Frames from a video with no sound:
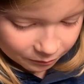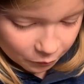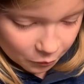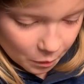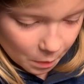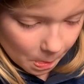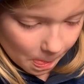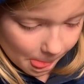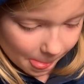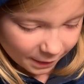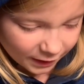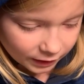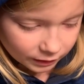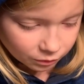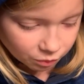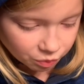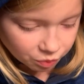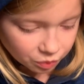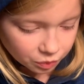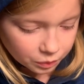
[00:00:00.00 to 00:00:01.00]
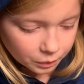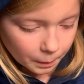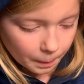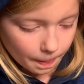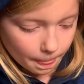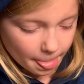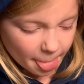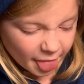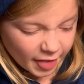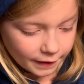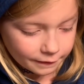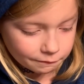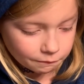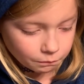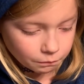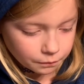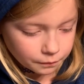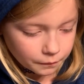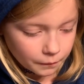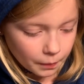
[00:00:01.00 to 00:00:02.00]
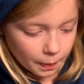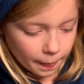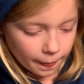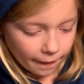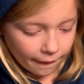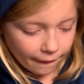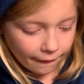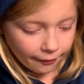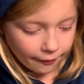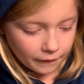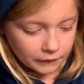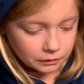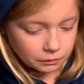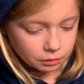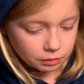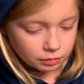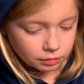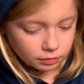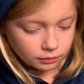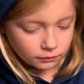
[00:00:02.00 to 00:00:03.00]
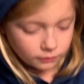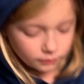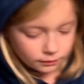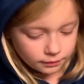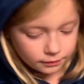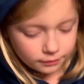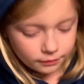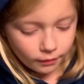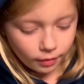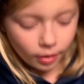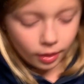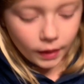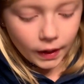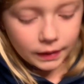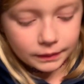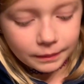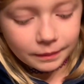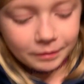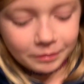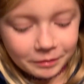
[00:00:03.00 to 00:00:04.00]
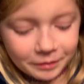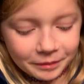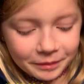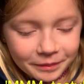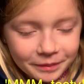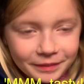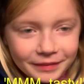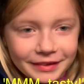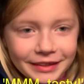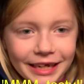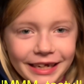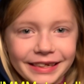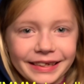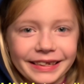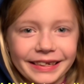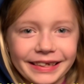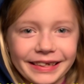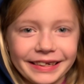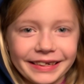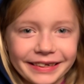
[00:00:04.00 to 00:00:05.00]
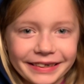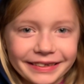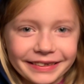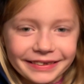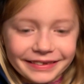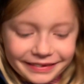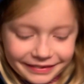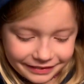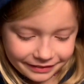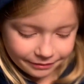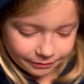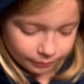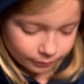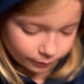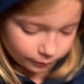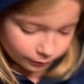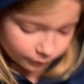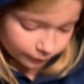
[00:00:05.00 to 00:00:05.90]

She got like zero. What? You're so tough. How are you doing this? Mm, no, she didn't get much of it.